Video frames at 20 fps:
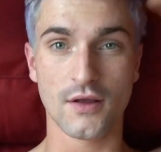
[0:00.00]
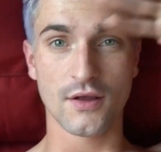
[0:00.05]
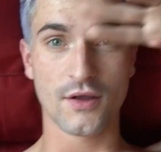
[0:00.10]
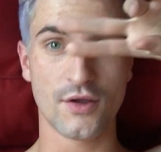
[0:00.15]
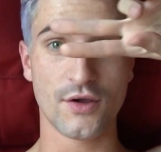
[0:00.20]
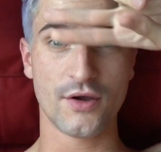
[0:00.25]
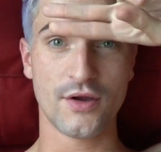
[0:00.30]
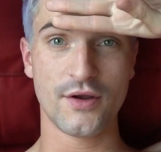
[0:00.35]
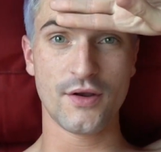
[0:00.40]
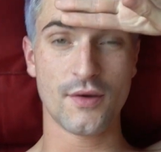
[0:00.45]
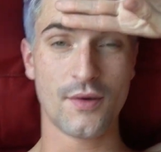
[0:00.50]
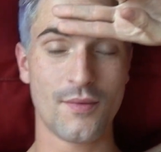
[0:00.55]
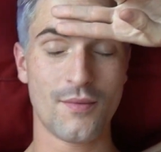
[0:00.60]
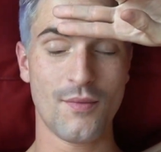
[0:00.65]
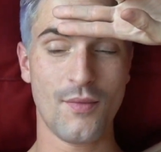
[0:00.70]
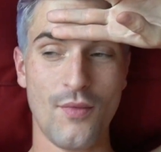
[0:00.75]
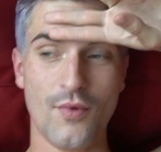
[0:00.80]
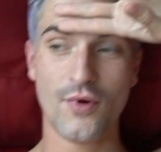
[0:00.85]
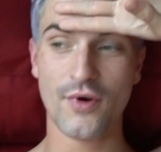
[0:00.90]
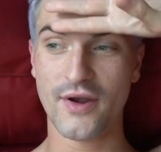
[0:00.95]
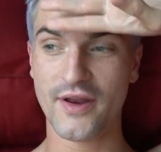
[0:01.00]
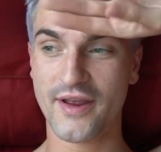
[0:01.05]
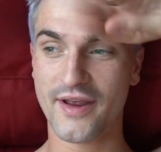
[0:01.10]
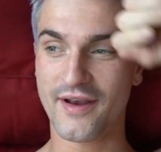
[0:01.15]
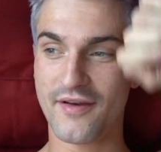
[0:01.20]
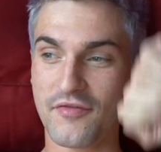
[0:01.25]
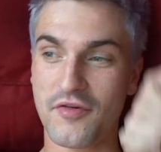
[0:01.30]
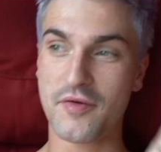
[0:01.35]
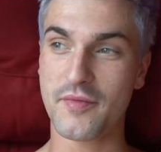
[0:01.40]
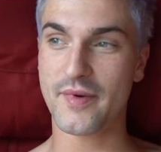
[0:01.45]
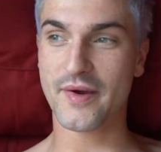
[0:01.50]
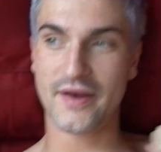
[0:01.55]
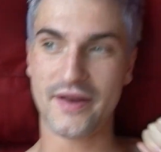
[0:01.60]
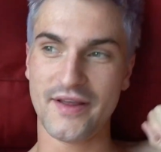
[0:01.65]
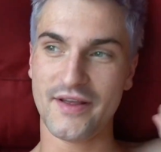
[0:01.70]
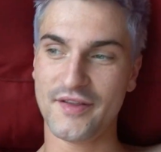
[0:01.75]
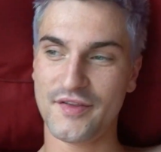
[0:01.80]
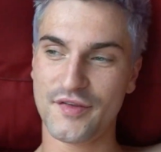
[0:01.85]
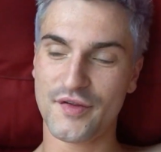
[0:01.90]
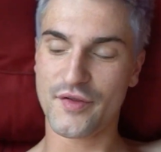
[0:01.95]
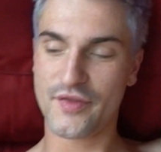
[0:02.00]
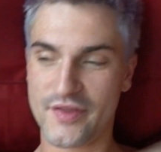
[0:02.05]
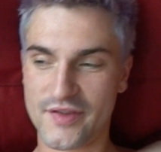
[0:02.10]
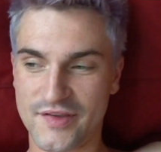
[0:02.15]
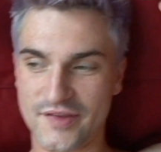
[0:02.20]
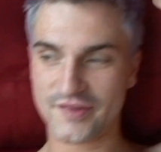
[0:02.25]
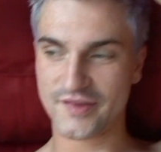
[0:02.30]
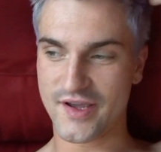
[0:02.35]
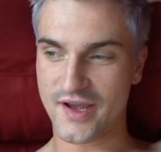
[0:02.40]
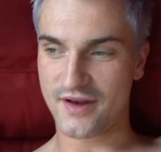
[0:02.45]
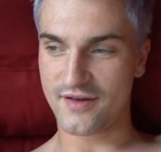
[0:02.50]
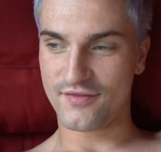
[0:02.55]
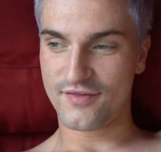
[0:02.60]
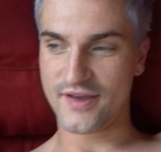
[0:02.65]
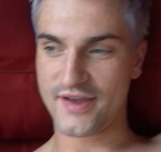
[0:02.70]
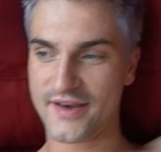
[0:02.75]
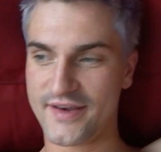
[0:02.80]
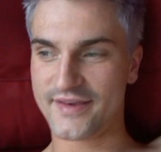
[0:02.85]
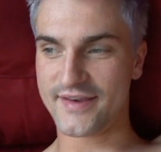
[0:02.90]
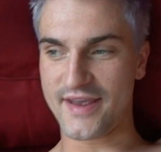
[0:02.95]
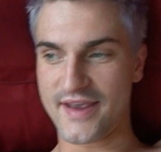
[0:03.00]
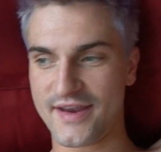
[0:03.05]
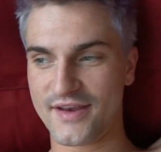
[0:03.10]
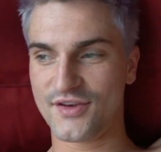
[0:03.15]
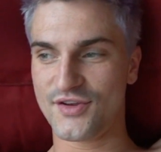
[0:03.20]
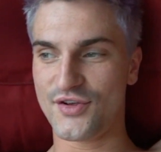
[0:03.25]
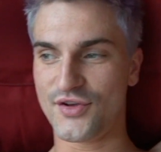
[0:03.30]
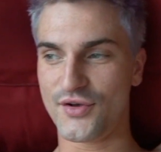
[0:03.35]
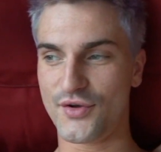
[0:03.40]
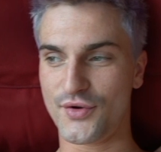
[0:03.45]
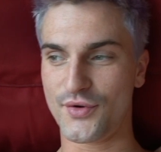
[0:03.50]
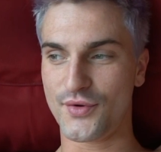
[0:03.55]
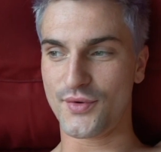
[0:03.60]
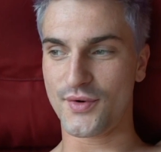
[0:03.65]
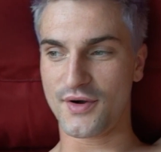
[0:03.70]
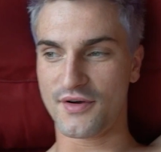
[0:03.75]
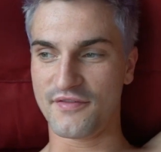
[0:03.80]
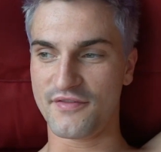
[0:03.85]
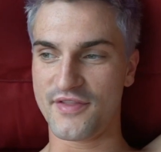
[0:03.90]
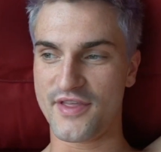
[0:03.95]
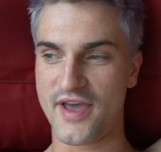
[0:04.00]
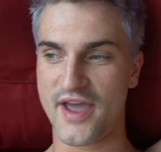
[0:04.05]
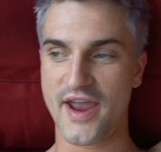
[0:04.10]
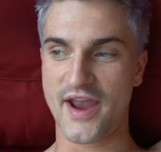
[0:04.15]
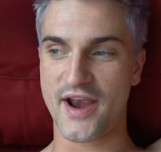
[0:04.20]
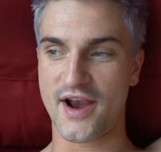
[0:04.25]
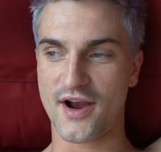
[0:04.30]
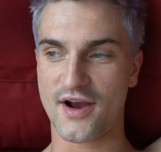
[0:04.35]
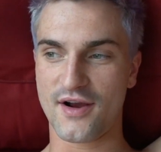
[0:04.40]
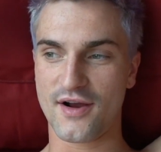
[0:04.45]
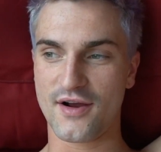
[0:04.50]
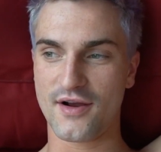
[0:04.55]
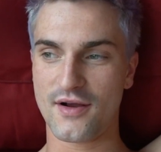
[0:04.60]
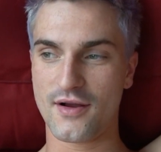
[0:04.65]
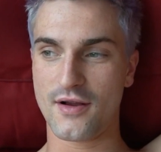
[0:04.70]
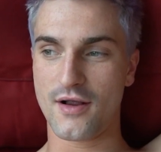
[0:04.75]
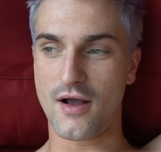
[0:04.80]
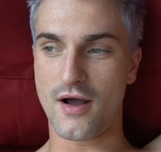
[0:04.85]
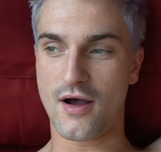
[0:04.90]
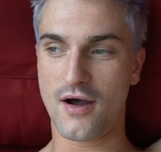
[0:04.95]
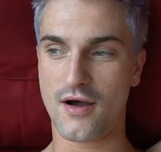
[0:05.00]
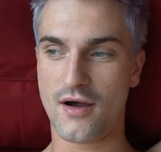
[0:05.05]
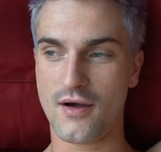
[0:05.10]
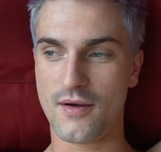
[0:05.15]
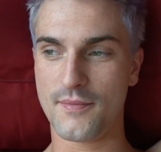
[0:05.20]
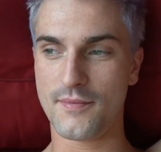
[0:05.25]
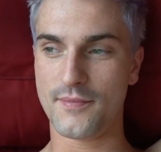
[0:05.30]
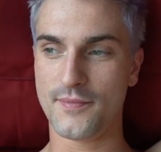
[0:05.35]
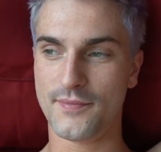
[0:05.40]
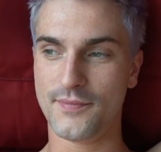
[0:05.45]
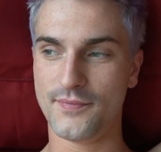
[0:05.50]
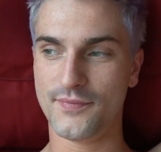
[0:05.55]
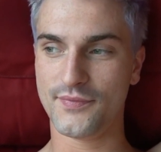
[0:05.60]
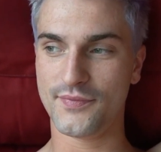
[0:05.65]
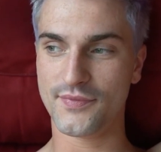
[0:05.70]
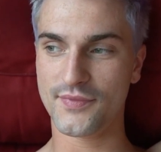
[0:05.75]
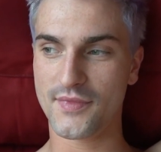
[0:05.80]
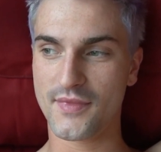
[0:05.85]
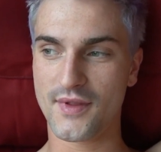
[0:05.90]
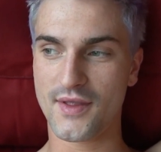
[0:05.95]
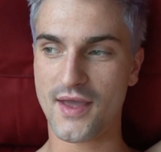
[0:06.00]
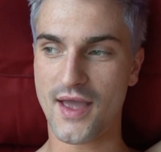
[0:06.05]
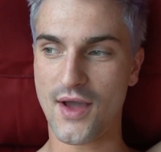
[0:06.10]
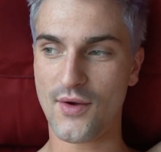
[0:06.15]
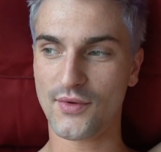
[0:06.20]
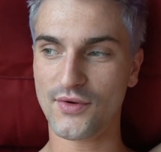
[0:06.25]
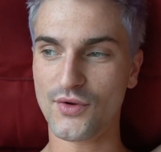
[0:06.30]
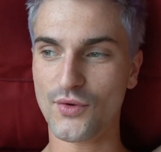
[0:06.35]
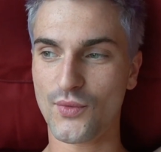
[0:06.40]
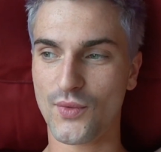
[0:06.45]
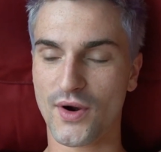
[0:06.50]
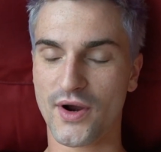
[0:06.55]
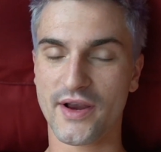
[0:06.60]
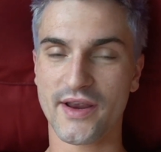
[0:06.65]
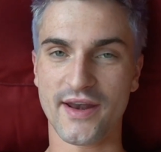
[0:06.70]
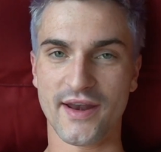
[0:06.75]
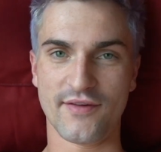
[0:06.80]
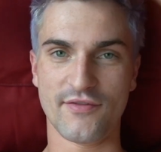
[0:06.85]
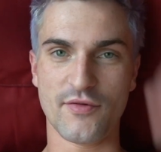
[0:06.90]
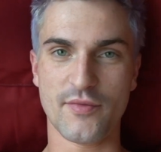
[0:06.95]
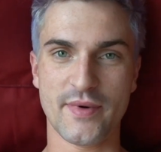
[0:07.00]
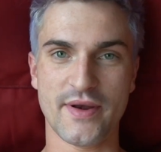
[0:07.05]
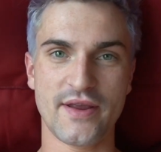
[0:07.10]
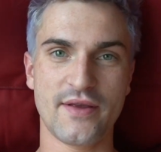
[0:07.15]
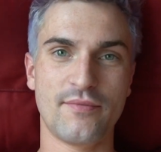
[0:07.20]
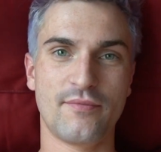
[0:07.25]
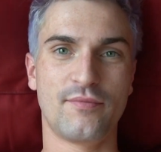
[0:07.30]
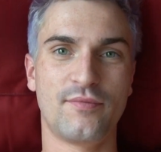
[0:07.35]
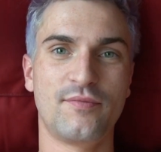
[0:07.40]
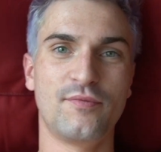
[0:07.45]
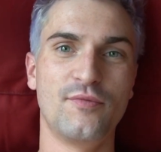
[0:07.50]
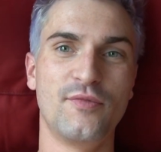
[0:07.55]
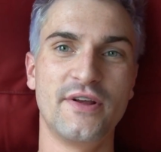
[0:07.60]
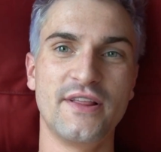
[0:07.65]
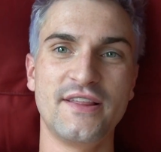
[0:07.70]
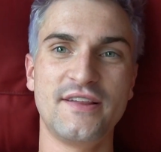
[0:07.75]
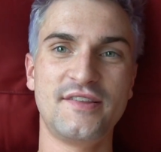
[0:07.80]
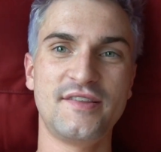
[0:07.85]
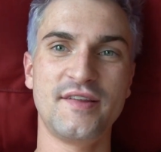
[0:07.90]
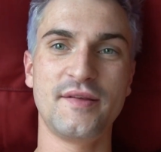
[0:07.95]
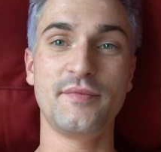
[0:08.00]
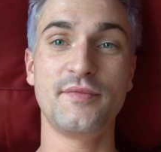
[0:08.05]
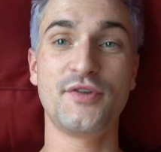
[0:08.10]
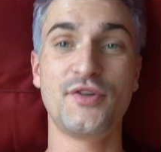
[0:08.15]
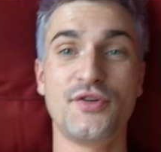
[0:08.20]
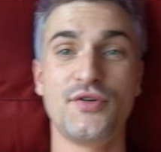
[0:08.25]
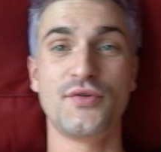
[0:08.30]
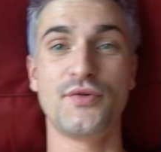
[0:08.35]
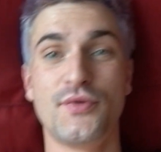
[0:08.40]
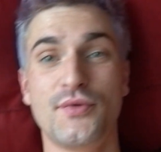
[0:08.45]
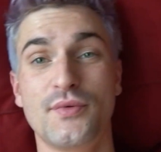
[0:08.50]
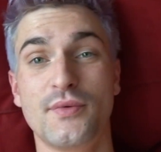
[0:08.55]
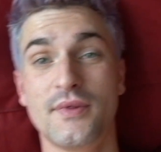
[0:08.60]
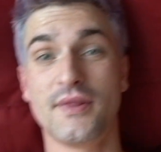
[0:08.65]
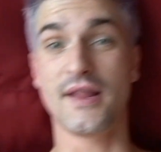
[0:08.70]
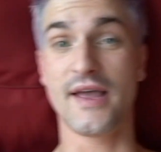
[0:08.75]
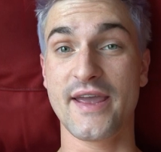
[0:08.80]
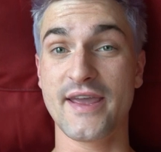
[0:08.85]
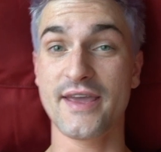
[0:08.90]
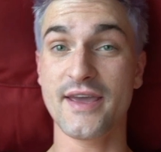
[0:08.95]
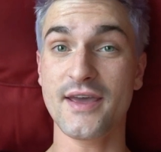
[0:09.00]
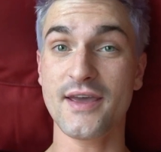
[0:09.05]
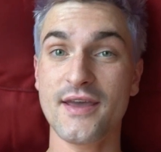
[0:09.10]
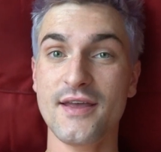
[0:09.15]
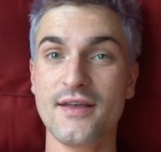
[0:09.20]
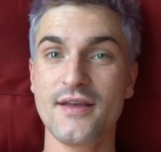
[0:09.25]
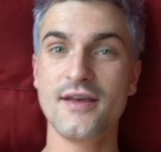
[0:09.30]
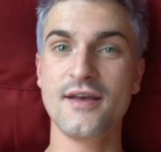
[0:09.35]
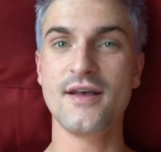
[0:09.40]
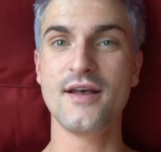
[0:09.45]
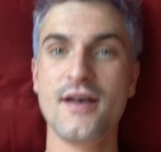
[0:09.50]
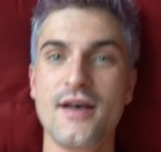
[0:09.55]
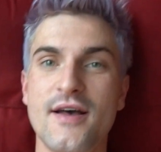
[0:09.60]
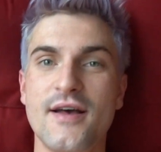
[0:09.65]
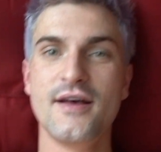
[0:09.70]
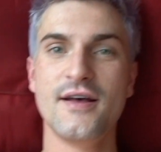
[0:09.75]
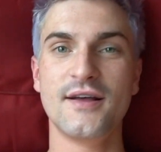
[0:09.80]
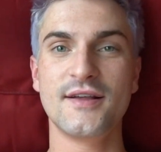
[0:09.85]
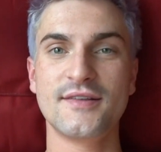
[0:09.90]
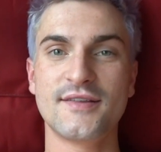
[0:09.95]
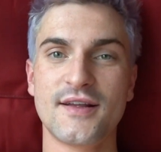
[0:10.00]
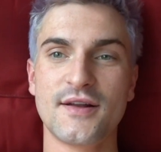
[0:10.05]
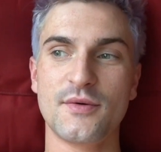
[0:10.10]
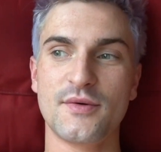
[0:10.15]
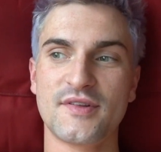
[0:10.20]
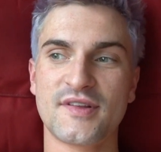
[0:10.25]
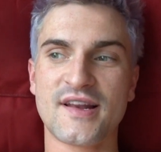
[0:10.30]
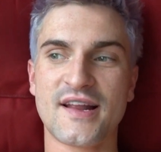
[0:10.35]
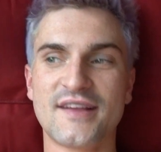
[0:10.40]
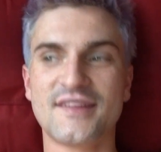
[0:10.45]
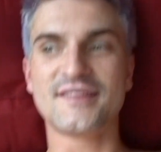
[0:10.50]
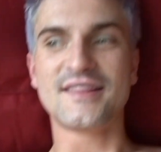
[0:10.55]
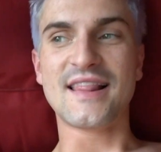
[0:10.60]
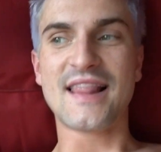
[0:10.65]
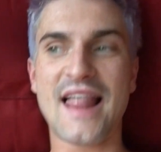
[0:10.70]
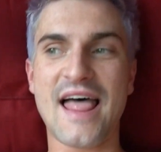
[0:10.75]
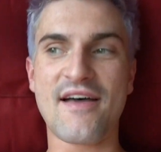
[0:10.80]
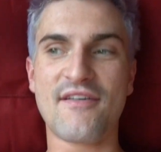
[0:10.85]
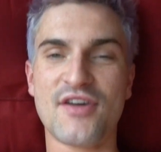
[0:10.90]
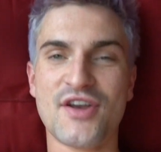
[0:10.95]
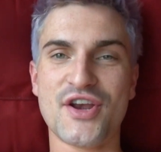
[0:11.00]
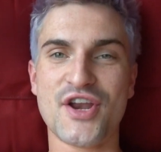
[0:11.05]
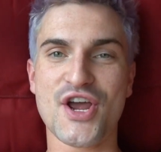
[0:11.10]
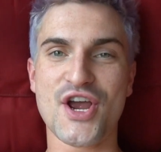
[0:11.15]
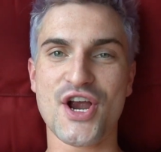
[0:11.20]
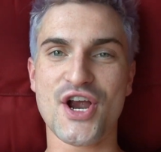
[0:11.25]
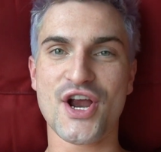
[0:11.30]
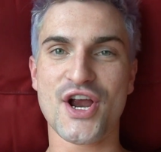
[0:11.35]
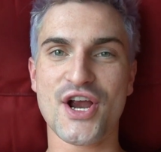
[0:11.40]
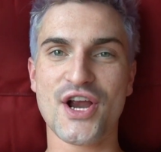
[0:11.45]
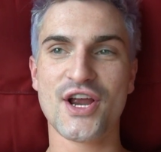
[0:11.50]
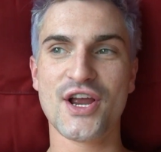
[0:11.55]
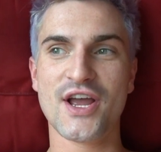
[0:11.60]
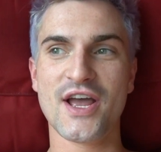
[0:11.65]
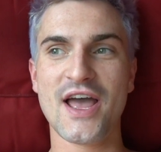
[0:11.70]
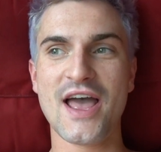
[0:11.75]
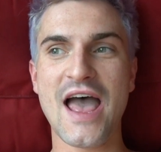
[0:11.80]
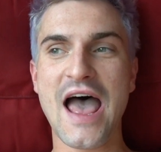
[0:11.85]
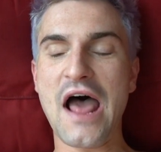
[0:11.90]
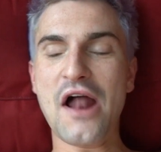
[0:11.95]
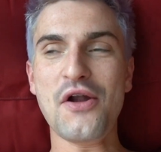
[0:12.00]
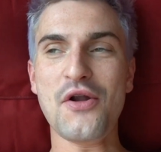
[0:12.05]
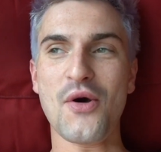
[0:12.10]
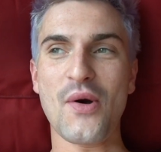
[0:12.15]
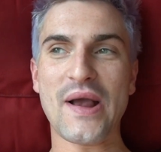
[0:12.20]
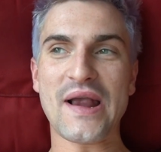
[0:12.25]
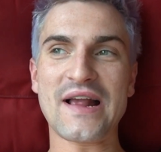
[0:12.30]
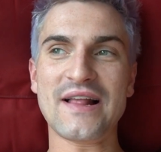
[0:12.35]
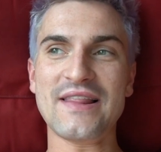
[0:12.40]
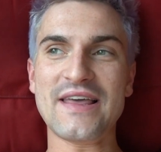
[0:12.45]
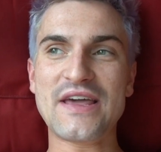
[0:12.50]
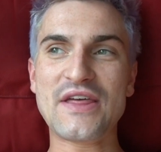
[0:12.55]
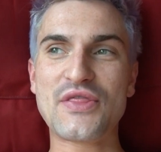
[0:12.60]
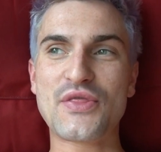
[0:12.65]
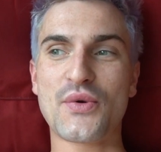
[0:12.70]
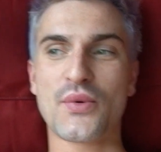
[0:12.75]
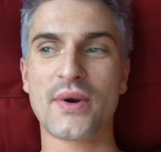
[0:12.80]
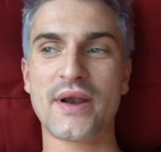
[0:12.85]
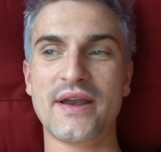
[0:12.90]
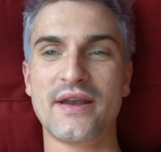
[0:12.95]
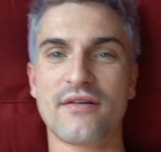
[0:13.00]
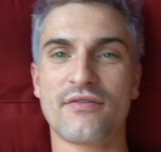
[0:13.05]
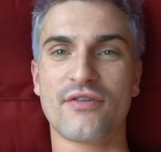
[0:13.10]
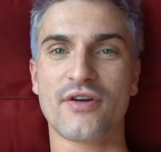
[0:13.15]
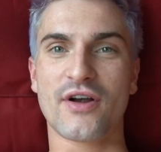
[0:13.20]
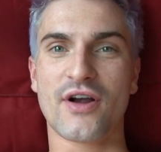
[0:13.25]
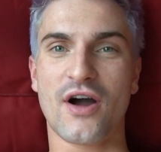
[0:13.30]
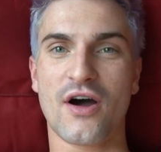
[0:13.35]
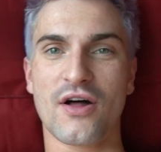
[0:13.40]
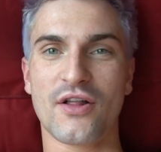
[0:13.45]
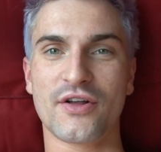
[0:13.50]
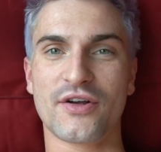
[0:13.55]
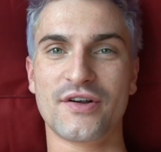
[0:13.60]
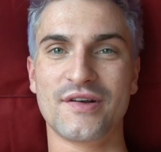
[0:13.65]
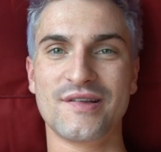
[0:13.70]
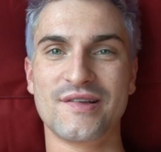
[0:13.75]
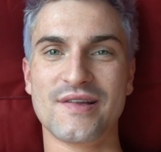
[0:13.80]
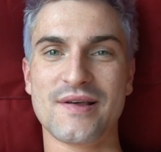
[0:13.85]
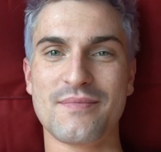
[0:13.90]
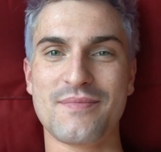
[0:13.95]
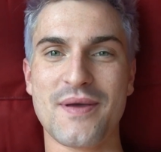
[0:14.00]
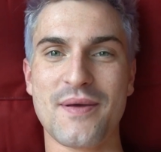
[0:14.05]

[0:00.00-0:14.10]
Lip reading: Good morning, everybody. So this is kind of like day 2 of the hair. I went to work and everybody really seemed to like it. Said it was nice lavender. I don't know, I got like 3 different colors that